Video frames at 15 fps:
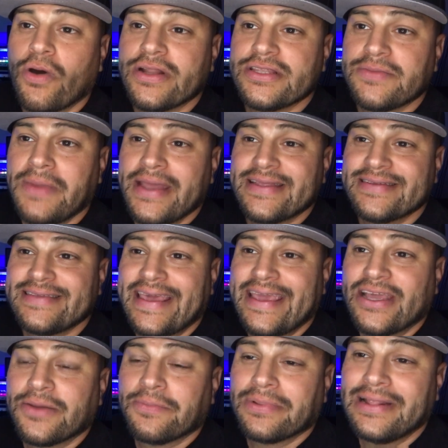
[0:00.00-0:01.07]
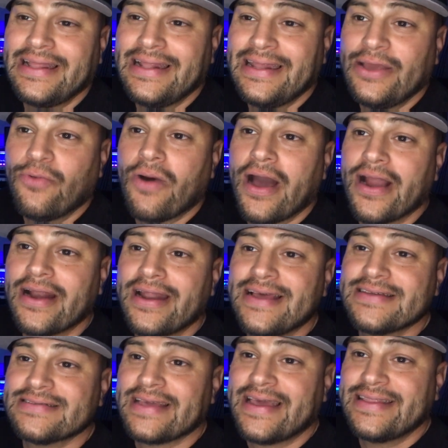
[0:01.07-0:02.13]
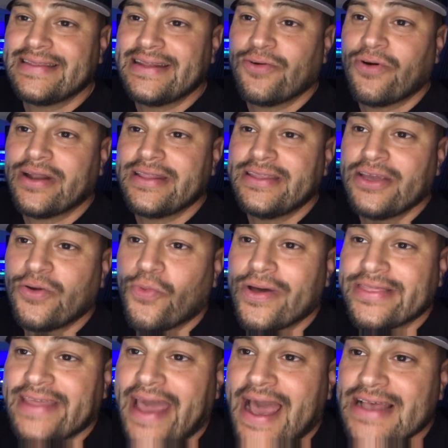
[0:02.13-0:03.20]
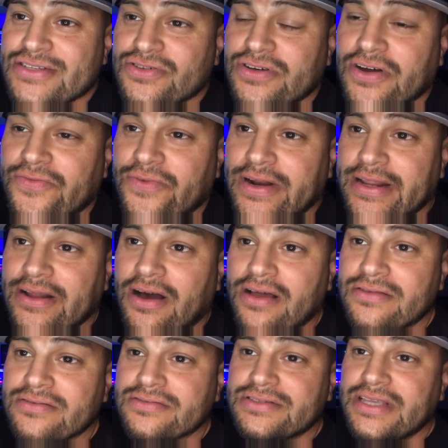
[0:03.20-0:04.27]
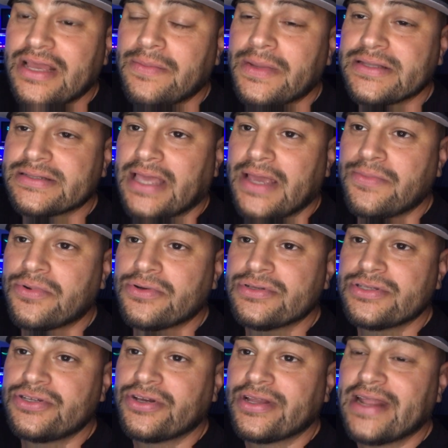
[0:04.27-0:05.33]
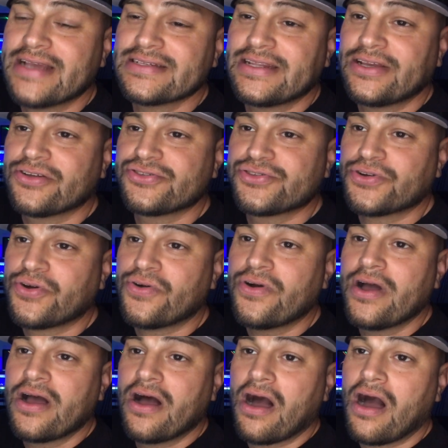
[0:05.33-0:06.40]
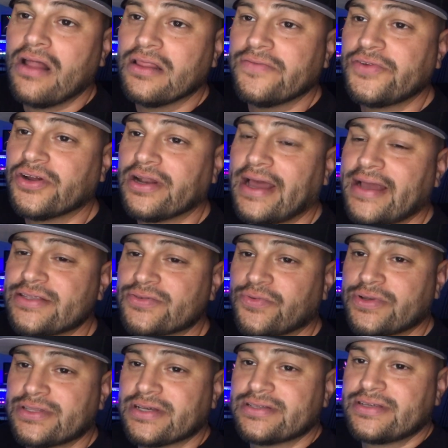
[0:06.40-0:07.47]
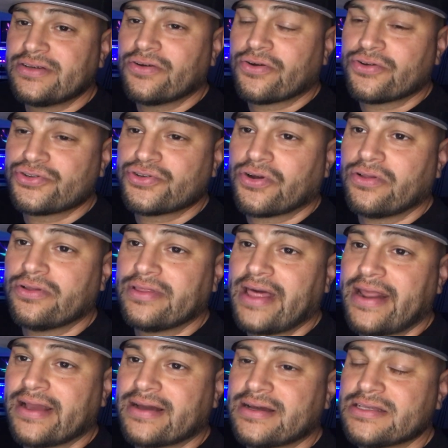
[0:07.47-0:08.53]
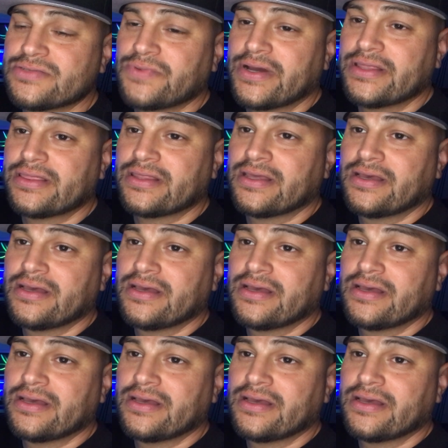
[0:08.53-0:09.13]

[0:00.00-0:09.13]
you wanted to make this a completely wireless and didn't want to deal with the hassle of running all those DMX cables, you can actually control all of your lights with a single controller that it comes with.